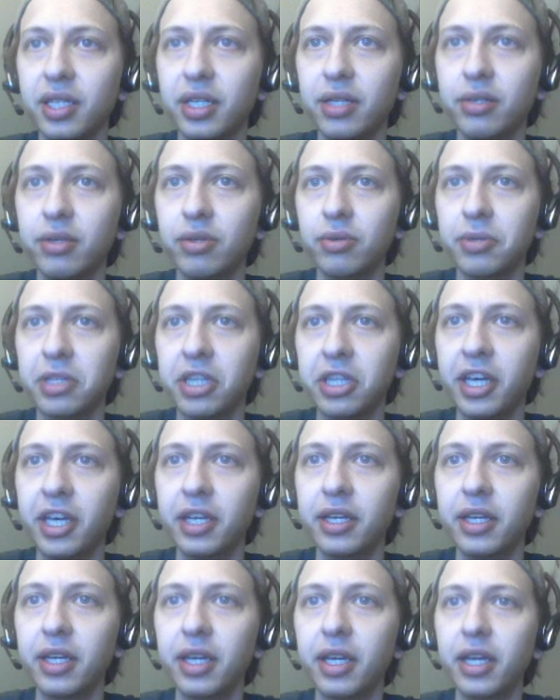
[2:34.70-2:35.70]
I don't know about
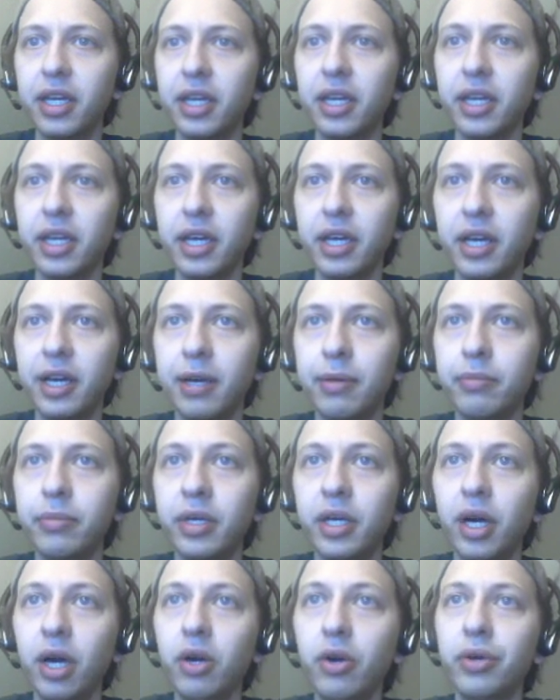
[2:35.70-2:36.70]
that. Um,
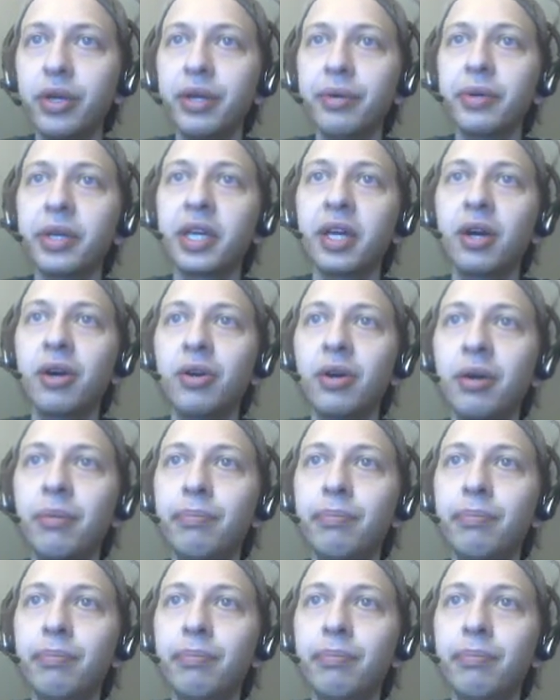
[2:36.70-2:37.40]
oh, here we go.